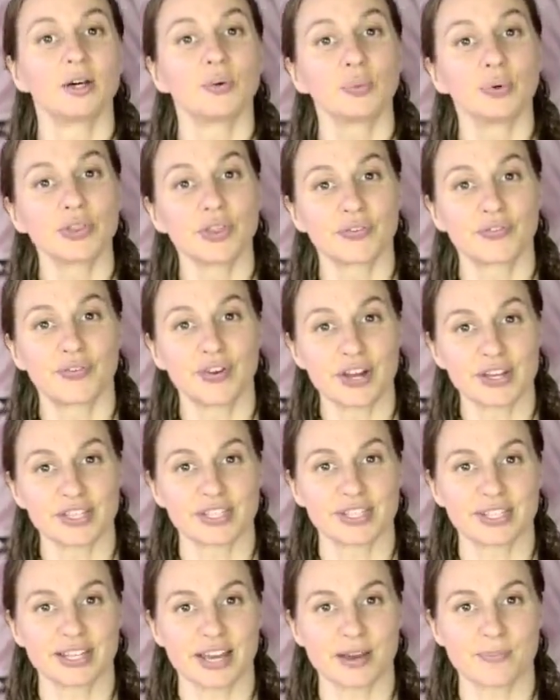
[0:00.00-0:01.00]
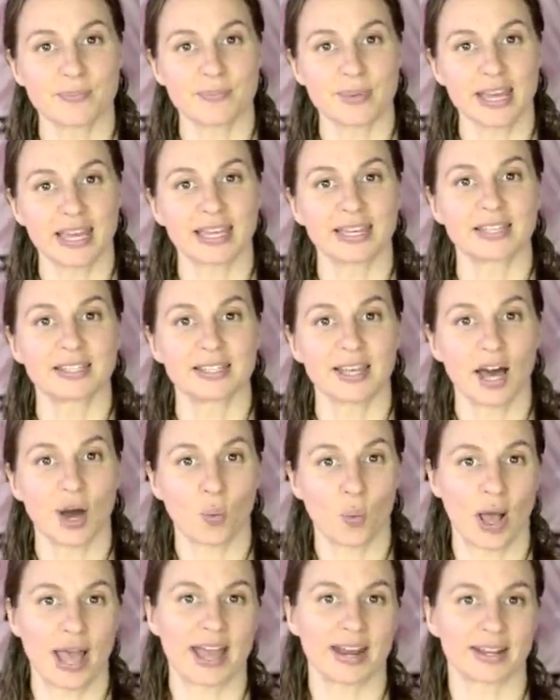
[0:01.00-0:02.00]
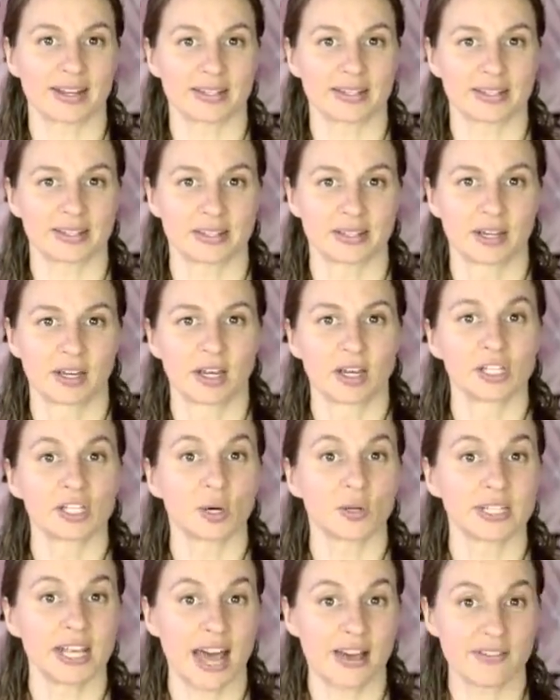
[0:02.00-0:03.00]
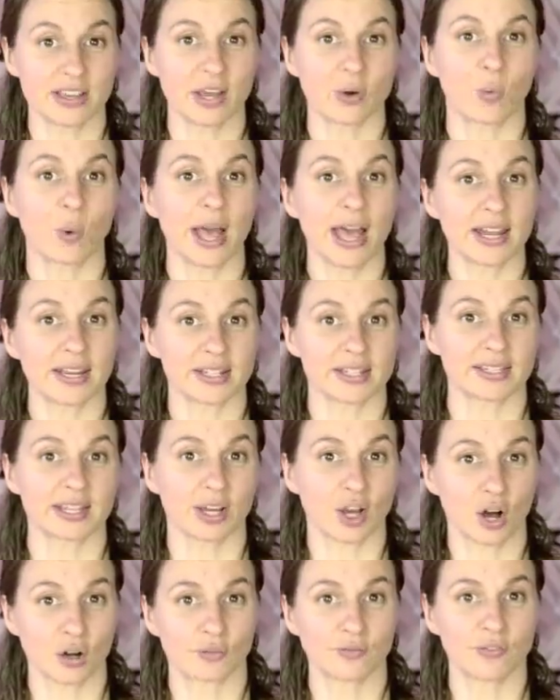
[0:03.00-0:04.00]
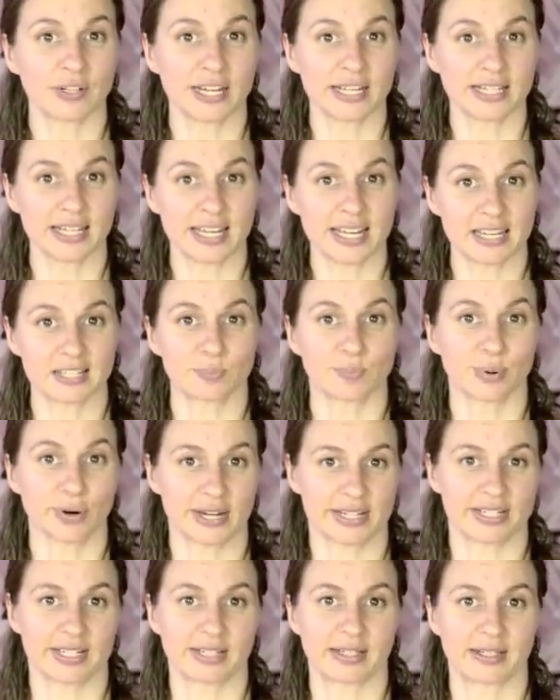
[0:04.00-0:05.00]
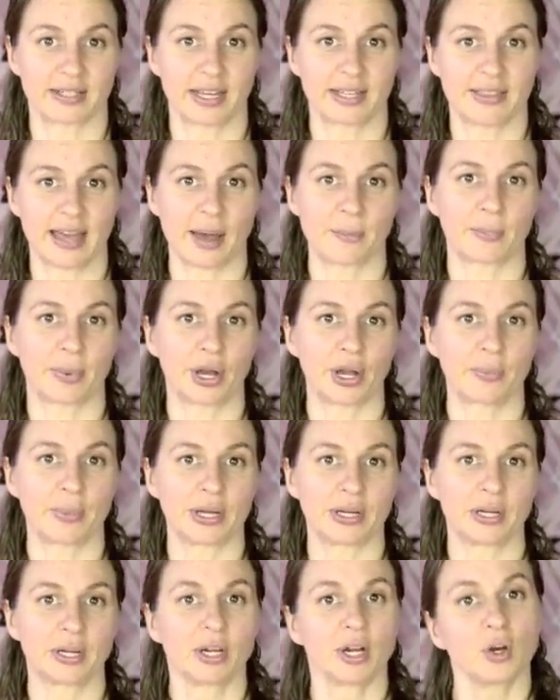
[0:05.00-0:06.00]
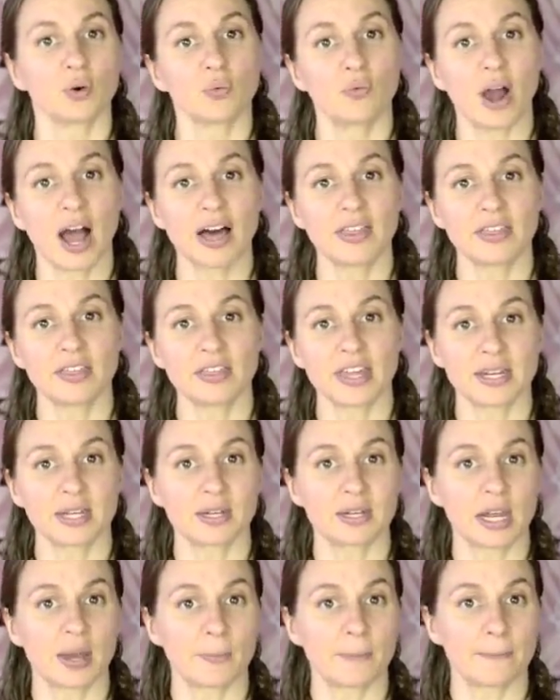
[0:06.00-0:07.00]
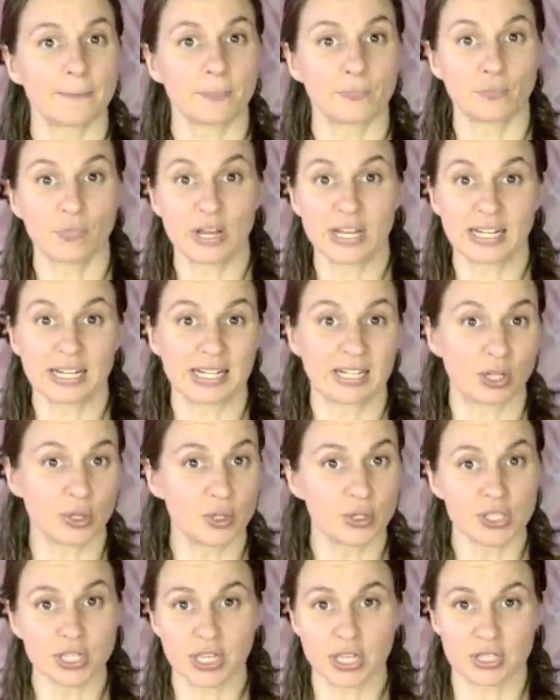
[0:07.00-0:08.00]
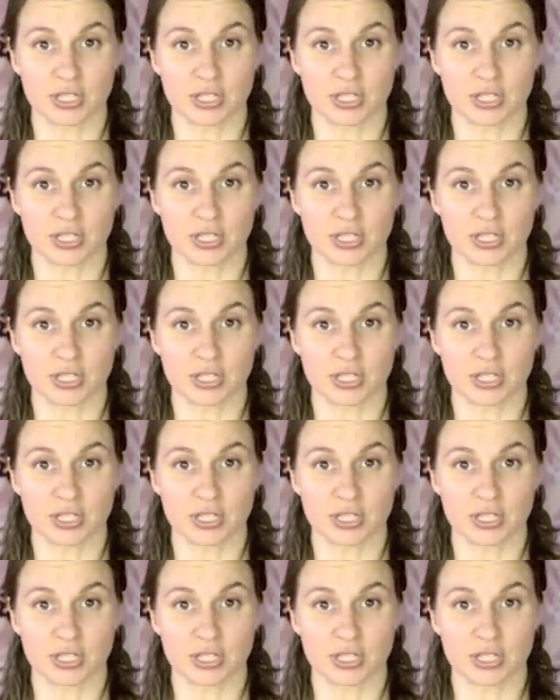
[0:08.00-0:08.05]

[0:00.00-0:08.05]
Well, the first step is awareness. So it's having awareness that conflict is present in that moment. Rather than really losing